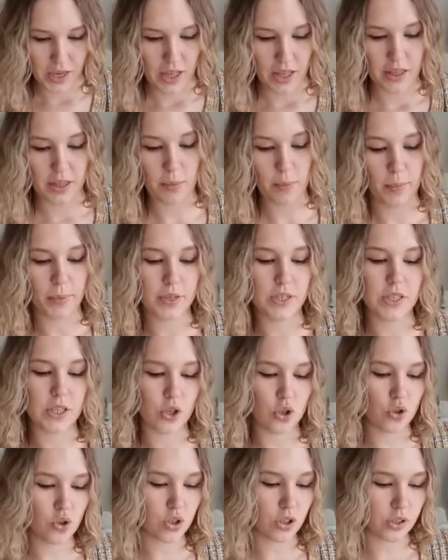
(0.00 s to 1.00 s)
The
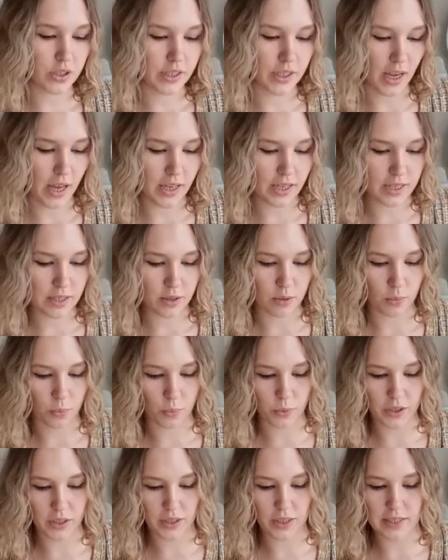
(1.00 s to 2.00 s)
procedural task
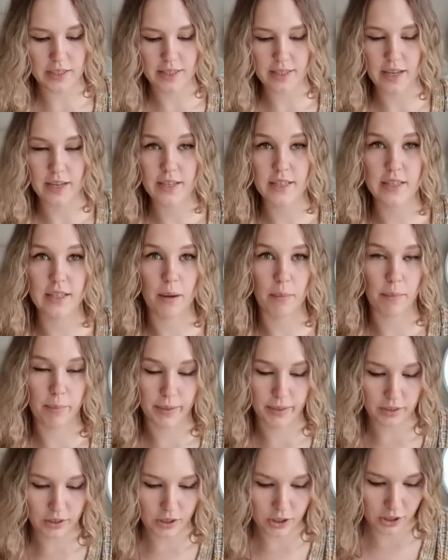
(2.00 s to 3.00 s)
will assess the
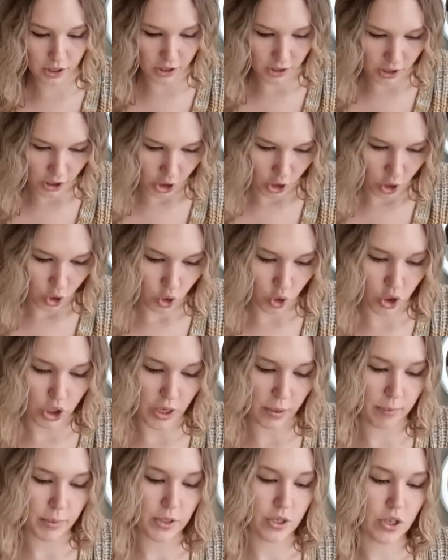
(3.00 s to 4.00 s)
ability to
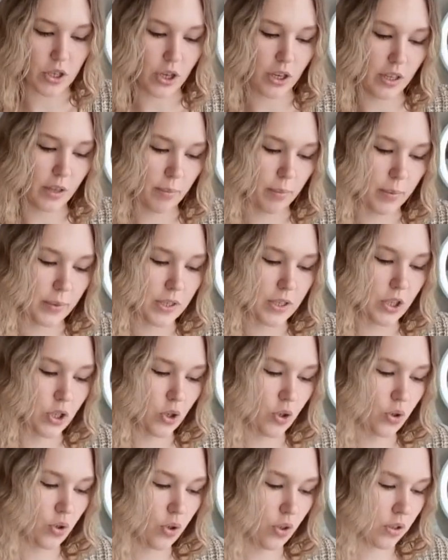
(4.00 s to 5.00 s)
demonstrate the
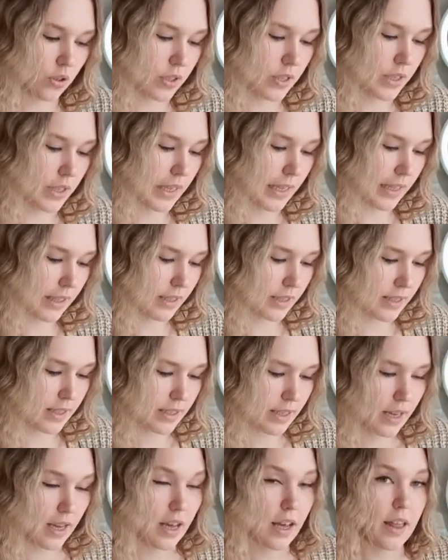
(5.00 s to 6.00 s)
procedural skills
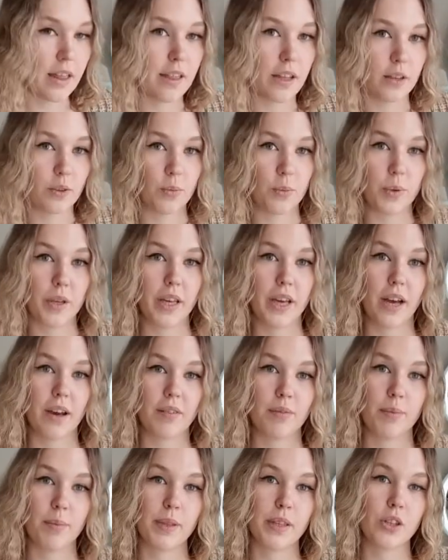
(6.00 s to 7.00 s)
that we
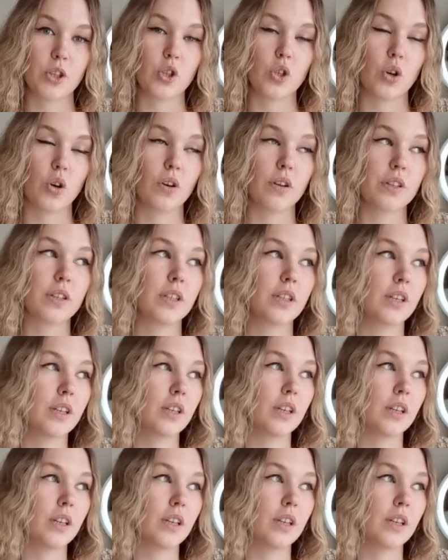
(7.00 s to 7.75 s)
have been taught